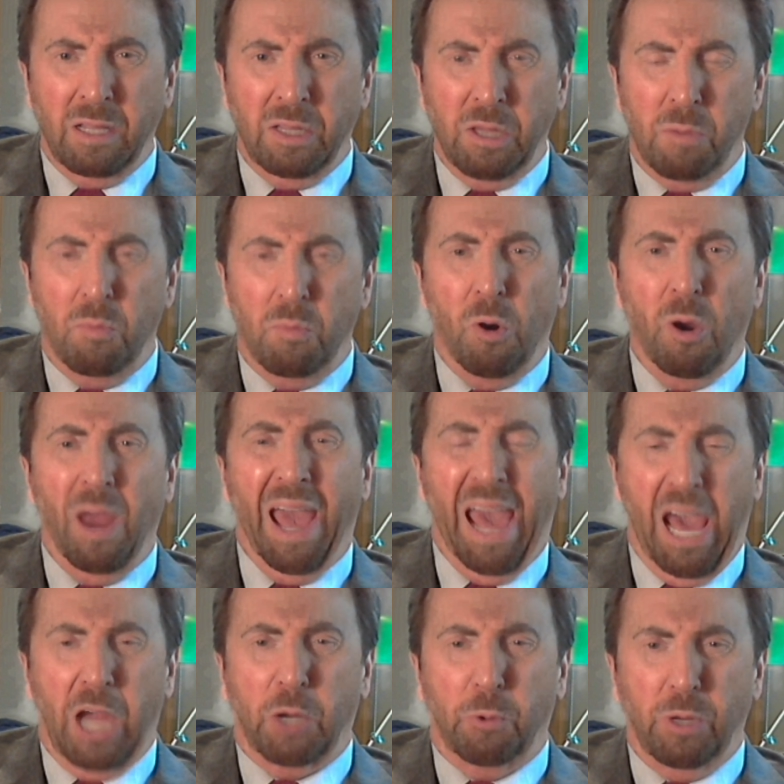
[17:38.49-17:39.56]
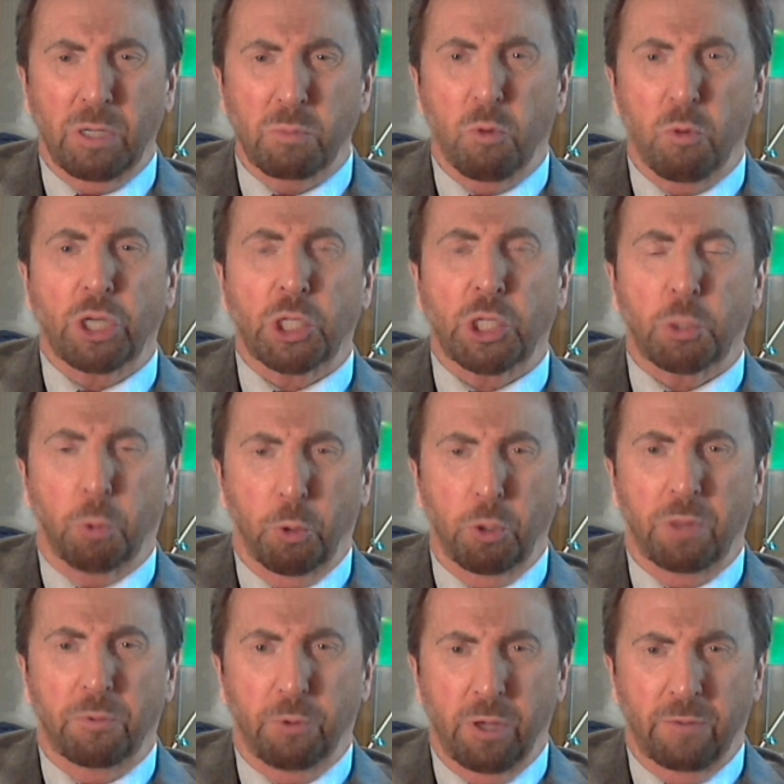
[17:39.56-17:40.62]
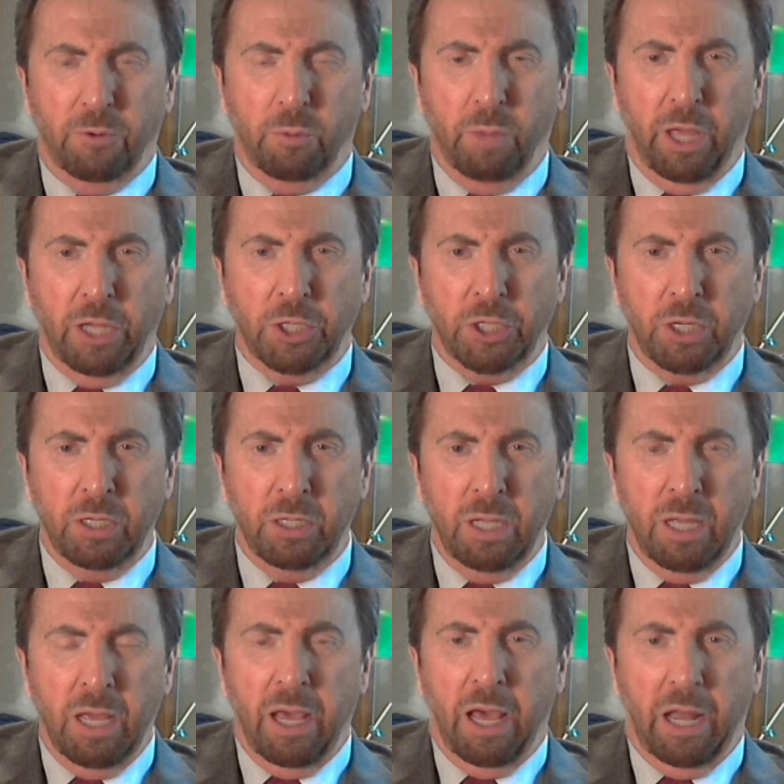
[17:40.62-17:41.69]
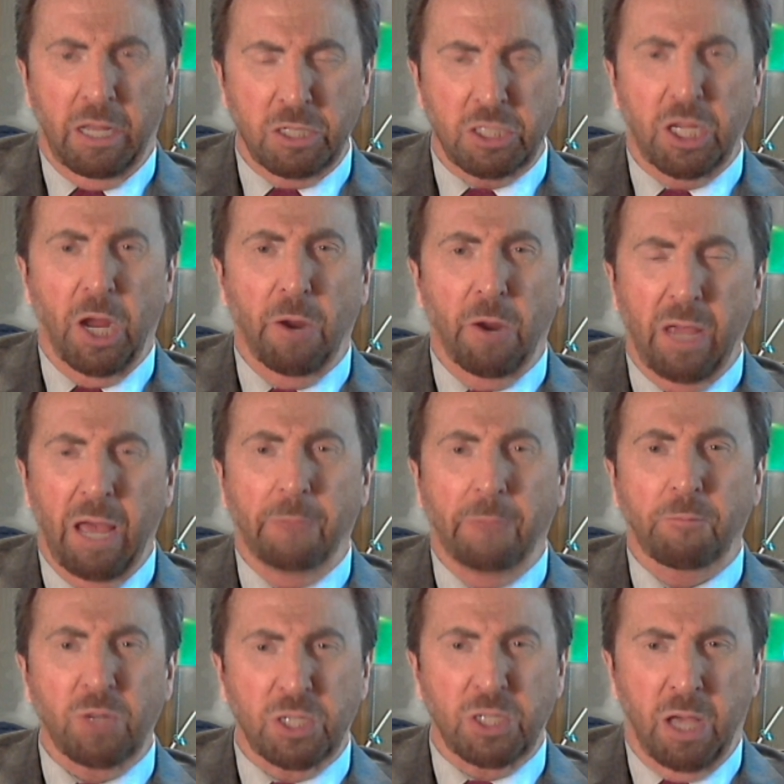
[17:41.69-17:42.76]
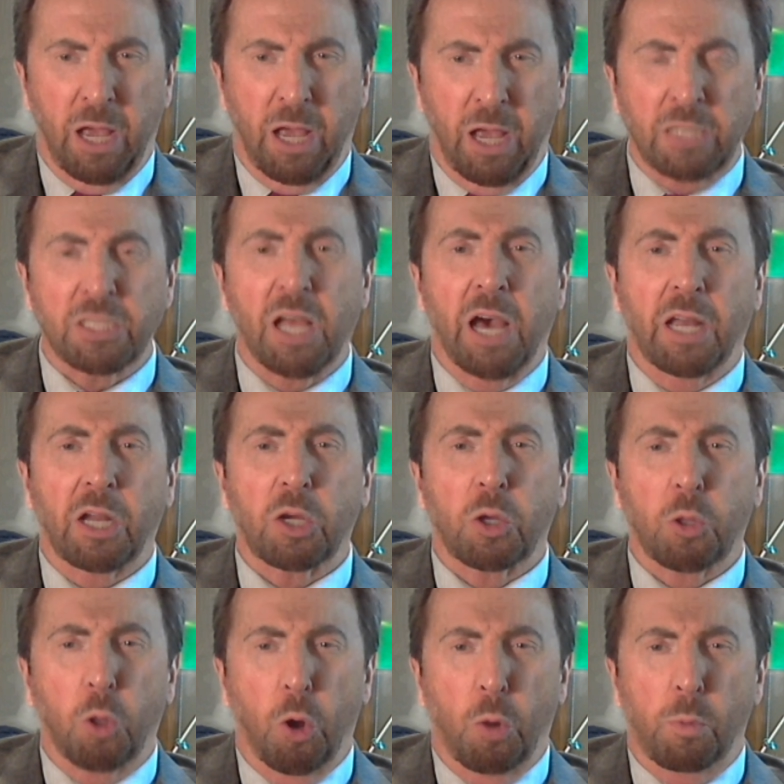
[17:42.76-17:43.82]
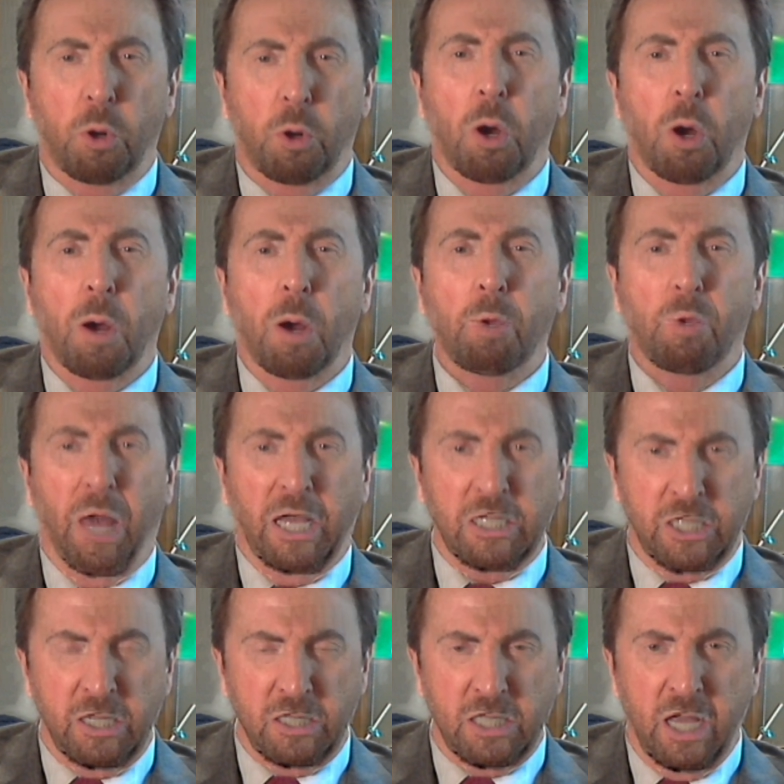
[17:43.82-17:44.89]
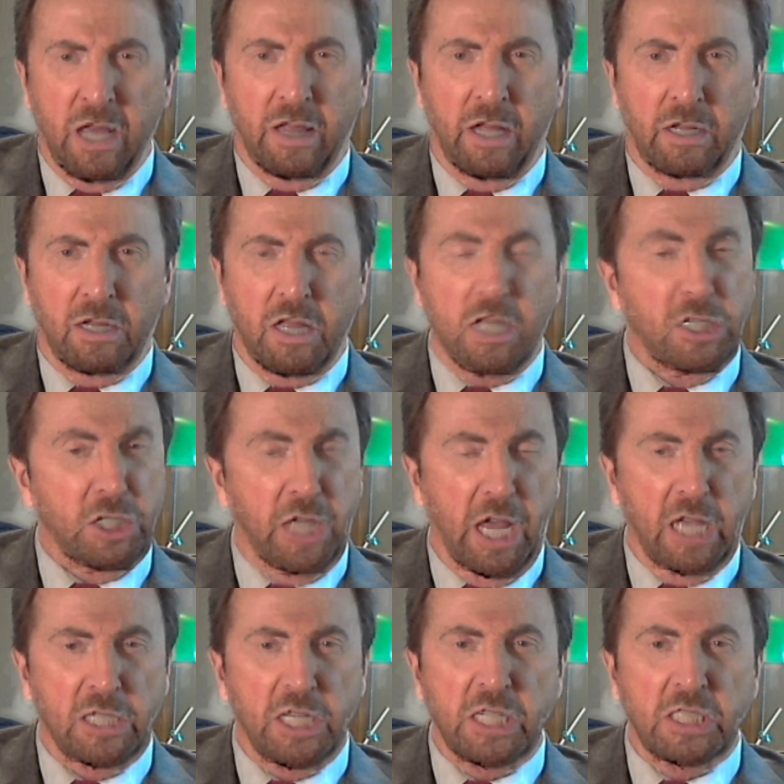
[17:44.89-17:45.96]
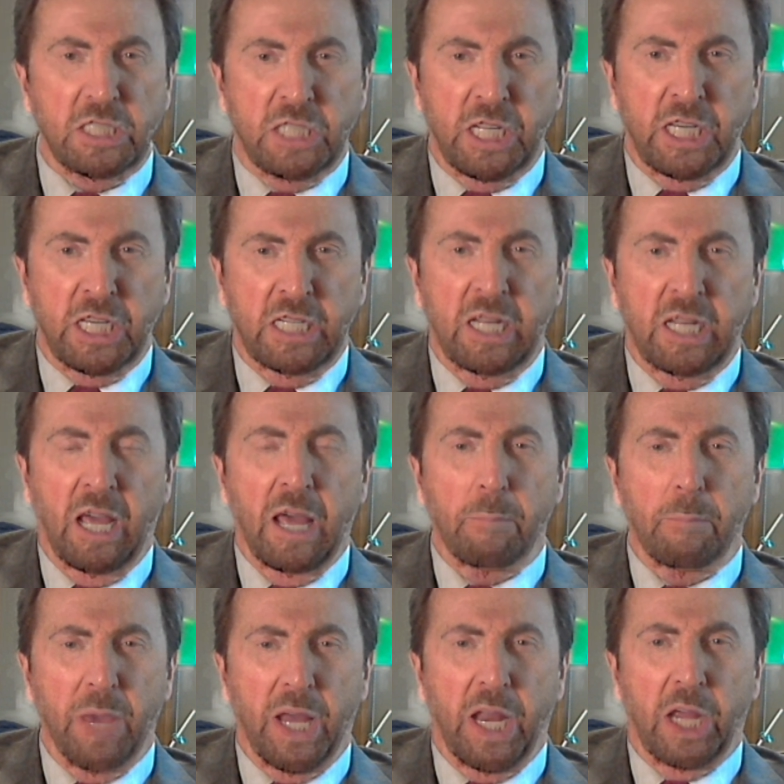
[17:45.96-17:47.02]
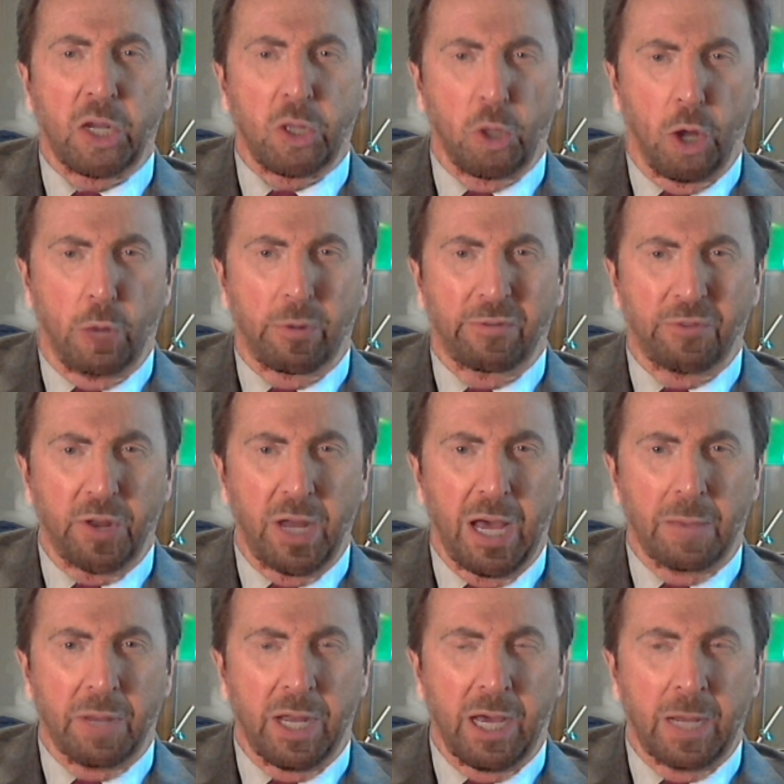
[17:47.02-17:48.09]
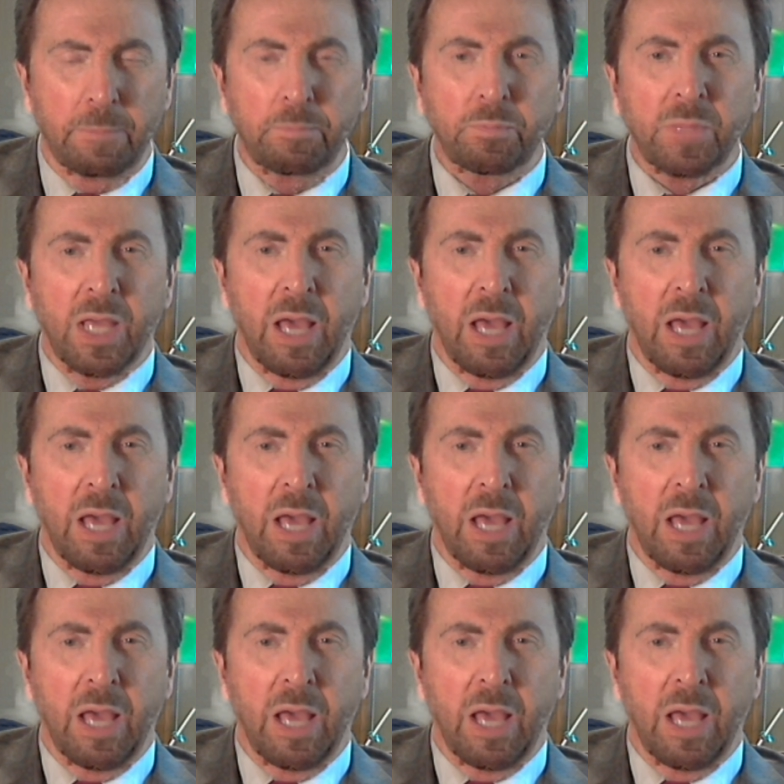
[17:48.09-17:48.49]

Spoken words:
the more accurate, more truthful information. And as Gary emphasized, on a global basis, that this has indeed been a global phenomenon.